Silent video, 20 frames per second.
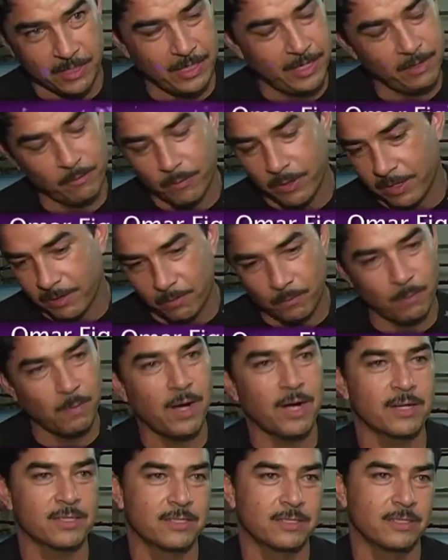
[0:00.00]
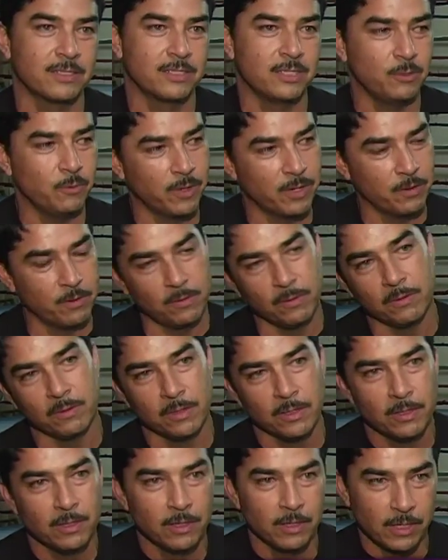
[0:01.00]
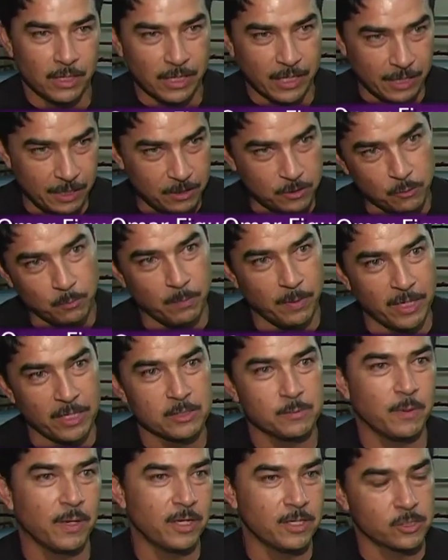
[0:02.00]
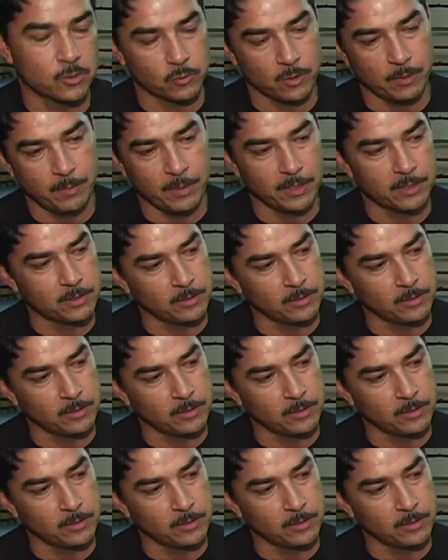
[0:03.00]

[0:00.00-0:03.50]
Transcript: He didn't want to box because he wanted to get into baseball and swimming.